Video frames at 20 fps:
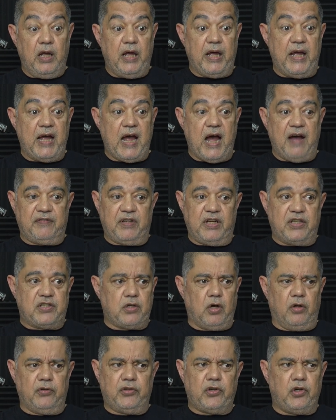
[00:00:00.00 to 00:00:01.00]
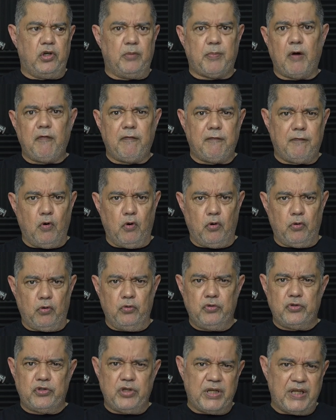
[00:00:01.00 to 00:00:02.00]
uh, after it's gone through about four
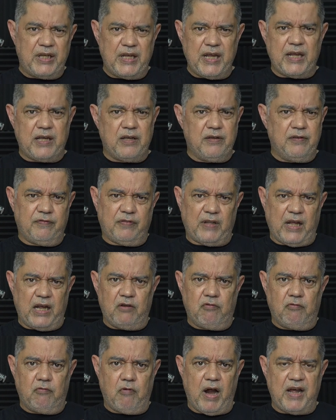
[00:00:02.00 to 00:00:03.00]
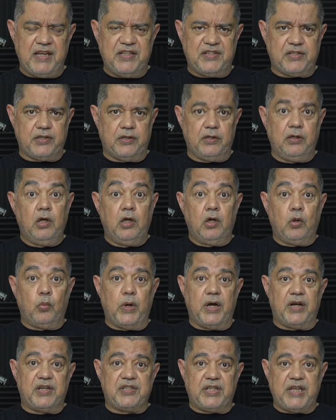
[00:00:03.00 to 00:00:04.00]
hundred gig of like writing,
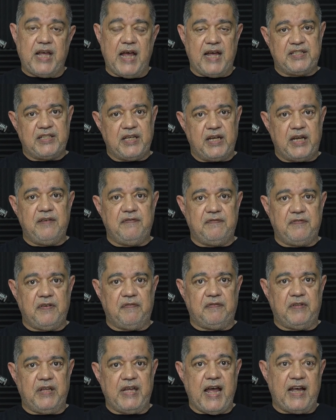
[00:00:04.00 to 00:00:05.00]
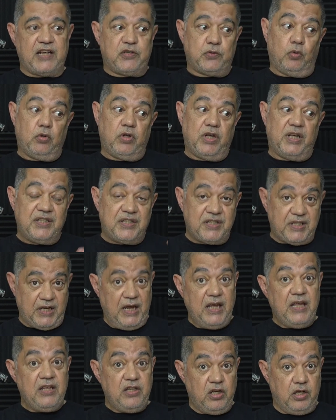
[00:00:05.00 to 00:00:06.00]
whereas the S N eight fifty X will
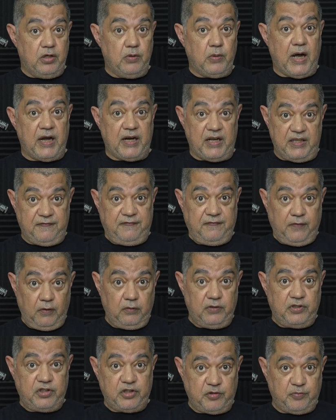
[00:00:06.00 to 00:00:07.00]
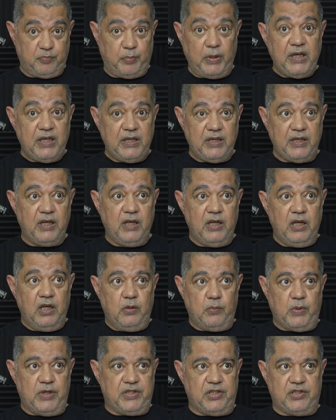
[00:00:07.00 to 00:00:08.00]
continue at its full speed,
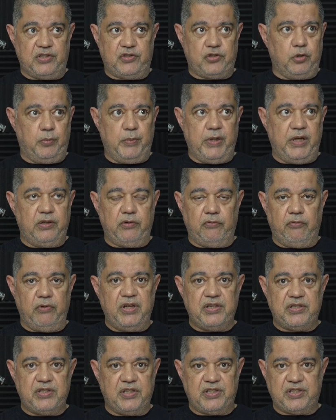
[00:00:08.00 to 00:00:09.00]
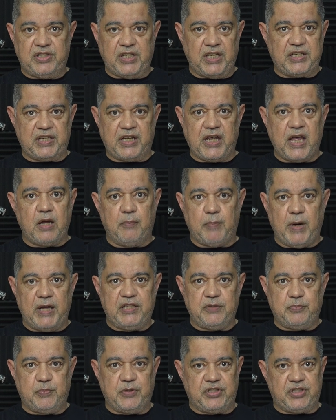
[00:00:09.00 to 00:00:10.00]
which is somewhere in the region of six
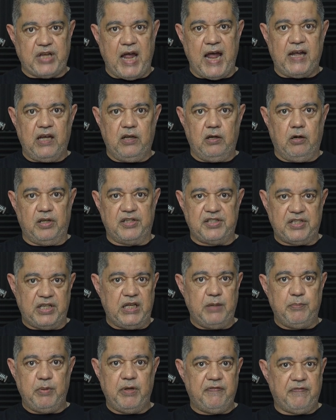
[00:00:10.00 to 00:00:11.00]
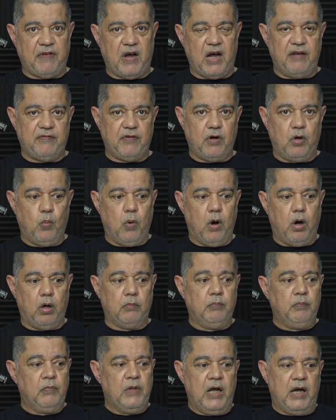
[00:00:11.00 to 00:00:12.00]
gigabytes per second on a T B five oh
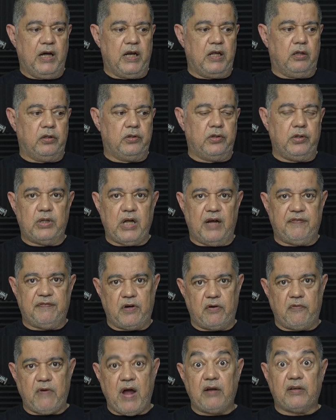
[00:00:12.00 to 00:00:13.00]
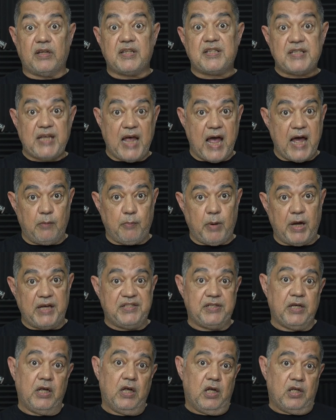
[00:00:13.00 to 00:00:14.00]
one, and it'll do that for around a
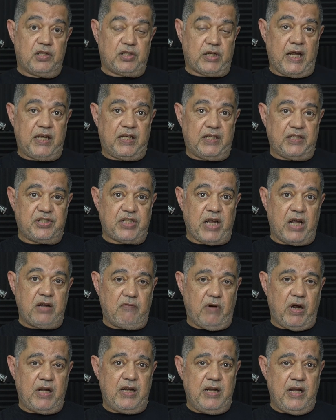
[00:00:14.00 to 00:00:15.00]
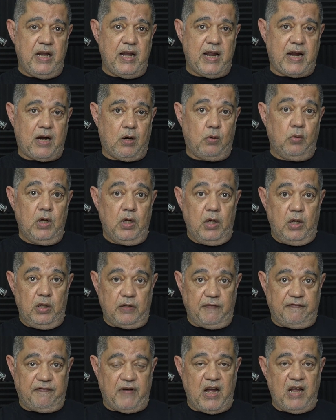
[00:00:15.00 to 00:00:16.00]
terabyte. So like I say, right now
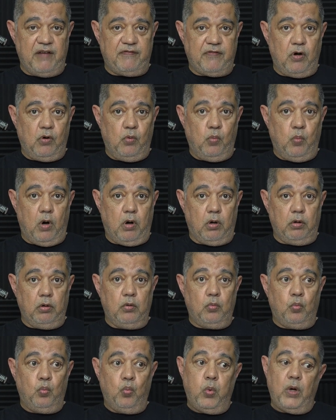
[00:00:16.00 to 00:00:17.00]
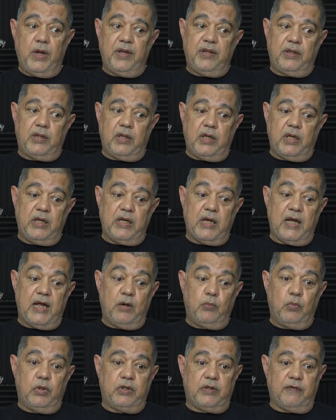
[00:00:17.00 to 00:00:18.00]
the five oh one with the
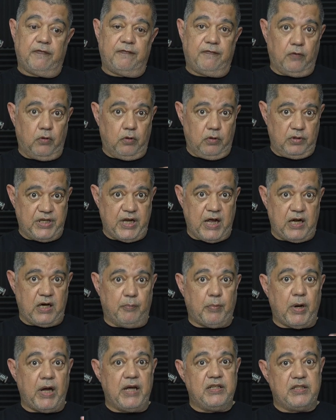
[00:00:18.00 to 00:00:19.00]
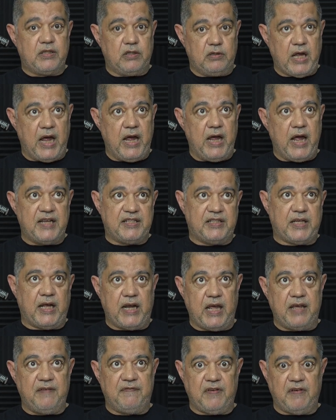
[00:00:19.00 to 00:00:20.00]
uh, with the four terabyte uh, S N
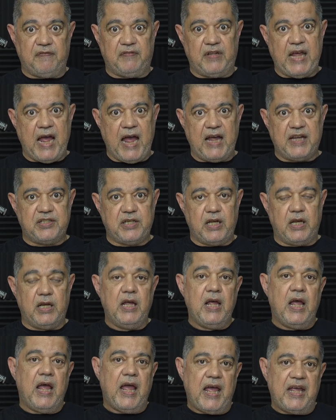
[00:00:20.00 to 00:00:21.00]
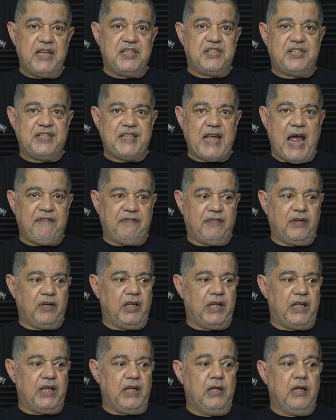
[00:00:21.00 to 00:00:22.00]
eight fifty X in is
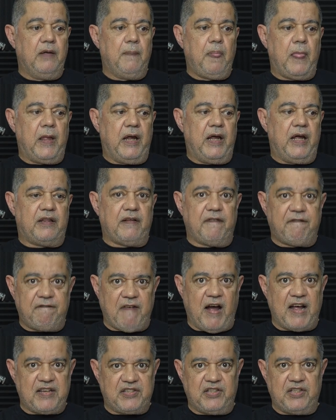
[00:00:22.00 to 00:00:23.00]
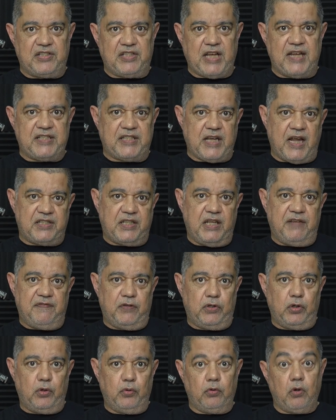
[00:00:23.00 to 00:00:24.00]
definitely uh, the fastest S S D for
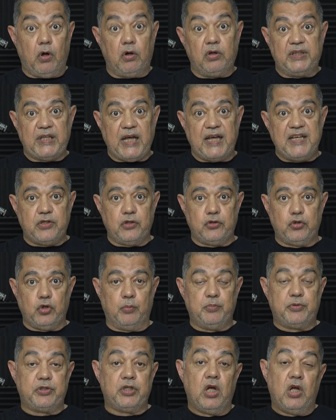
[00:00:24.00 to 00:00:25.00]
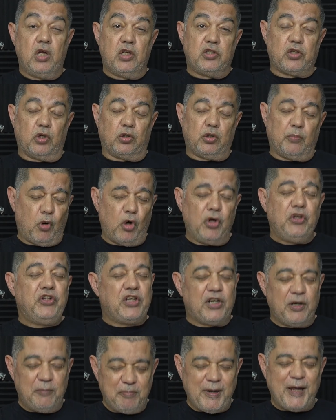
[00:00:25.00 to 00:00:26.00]
doing long data dumps. So the point
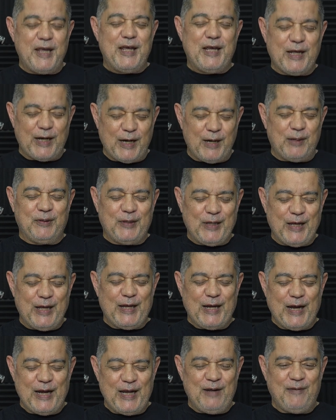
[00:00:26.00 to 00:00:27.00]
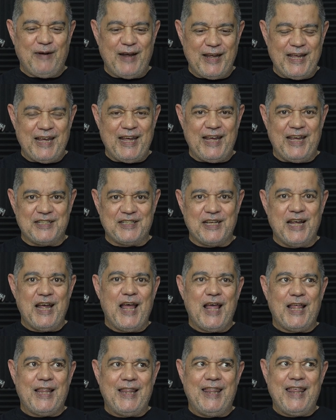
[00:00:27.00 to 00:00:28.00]
that I'm making out there anyway is
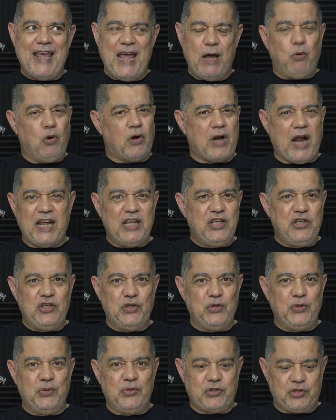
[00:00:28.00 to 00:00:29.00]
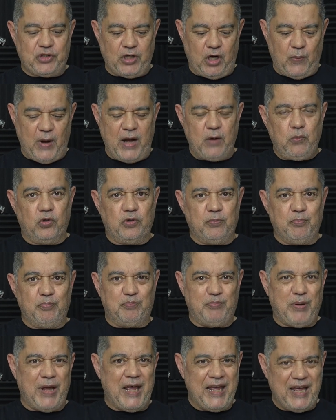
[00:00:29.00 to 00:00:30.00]
they're what I use, so I
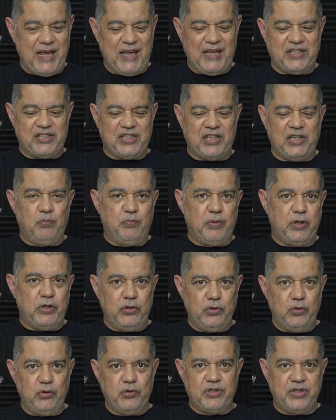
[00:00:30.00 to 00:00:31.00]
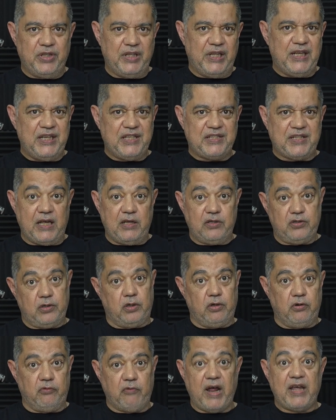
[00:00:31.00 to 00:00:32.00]
wouldn't personally be using these things
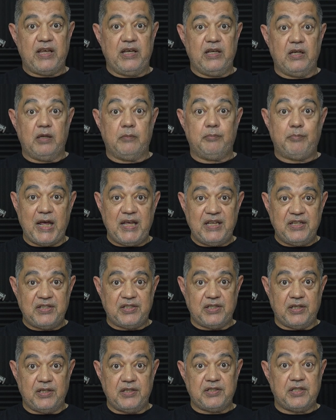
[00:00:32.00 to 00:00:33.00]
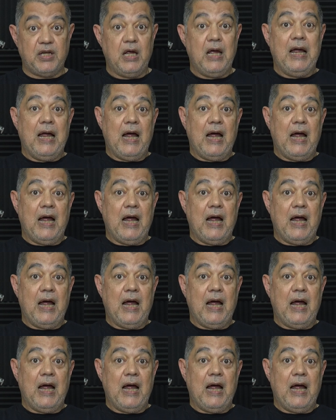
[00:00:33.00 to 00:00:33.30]
on a regular basis.